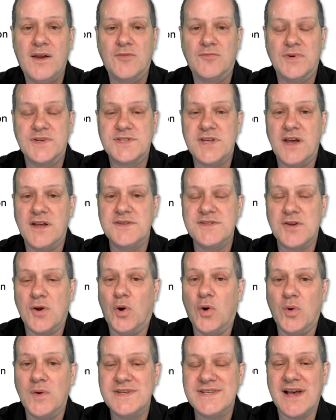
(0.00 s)
Returns are
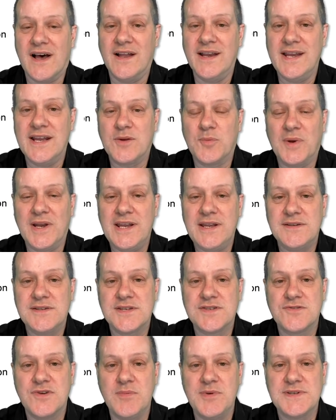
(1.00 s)
always unequally
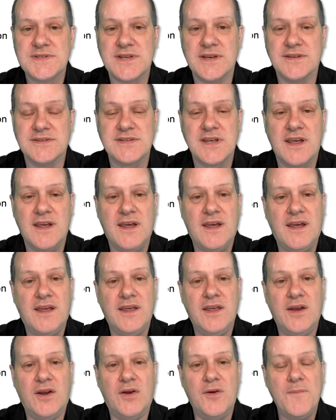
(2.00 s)
distributed.
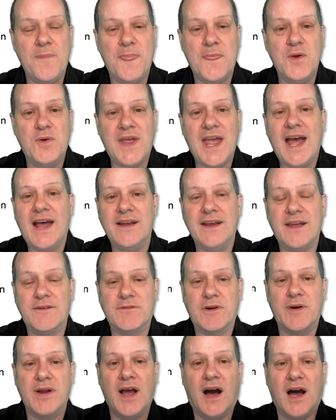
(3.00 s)
You can get
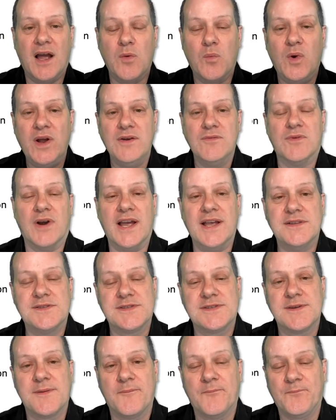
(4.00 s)
very high win
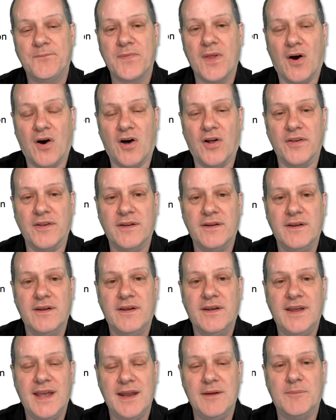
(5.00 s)
rates on
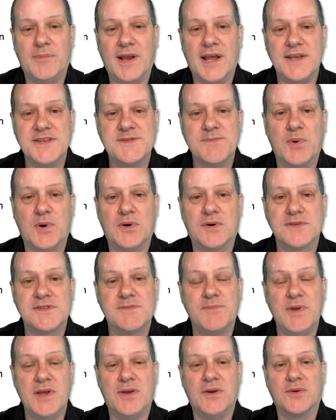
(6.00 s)
in-play sports,
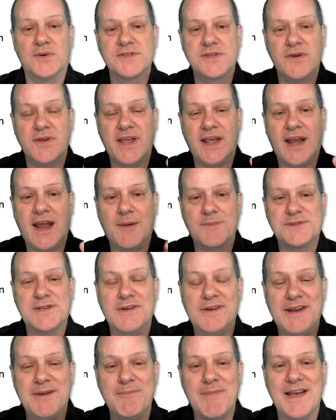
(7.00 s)
but you can also get
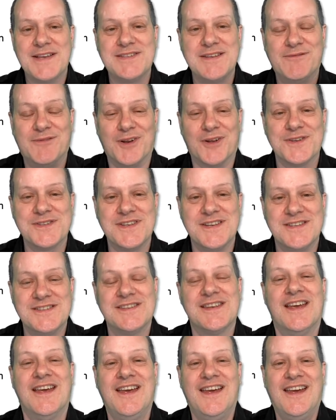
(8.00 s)
absolutely massive
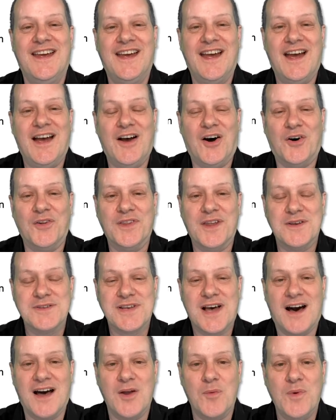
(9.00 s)
losses on those
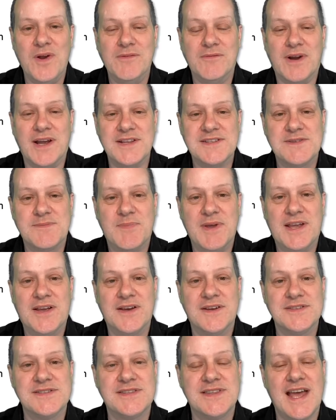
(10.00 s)
high win rates
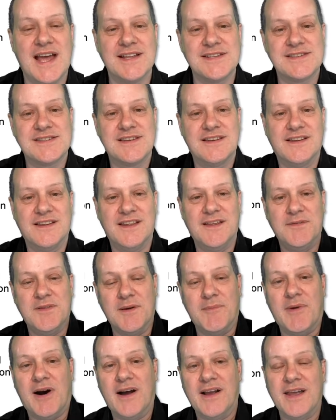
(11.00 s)
because that's the
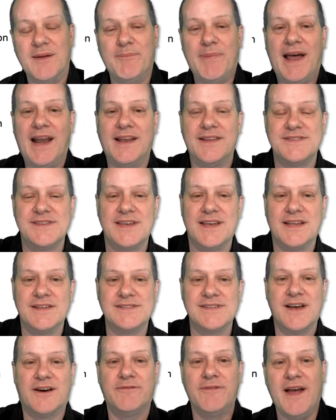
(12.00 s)
market balancing
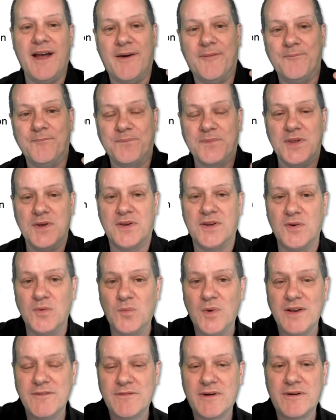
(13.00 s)
itself out. You can
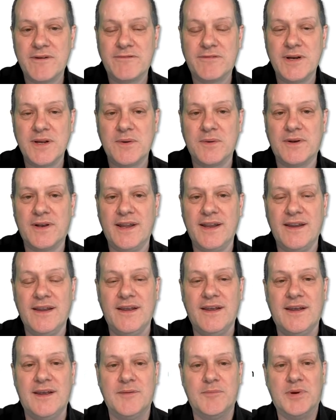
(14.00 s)
win very frequently,
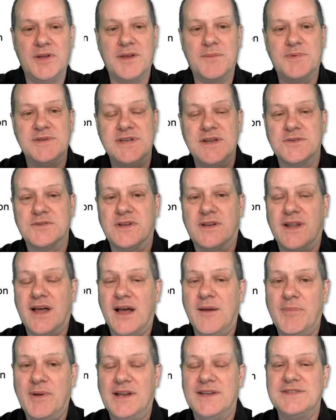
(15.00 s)
but your potential
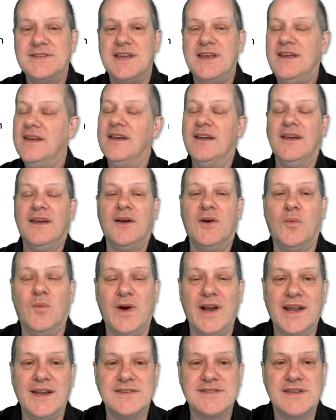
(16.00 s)
liability
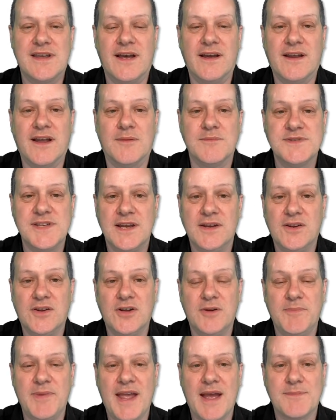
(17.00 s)
when it comes in
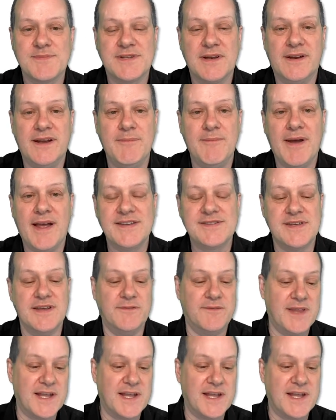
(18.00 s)
could be absolutely massive.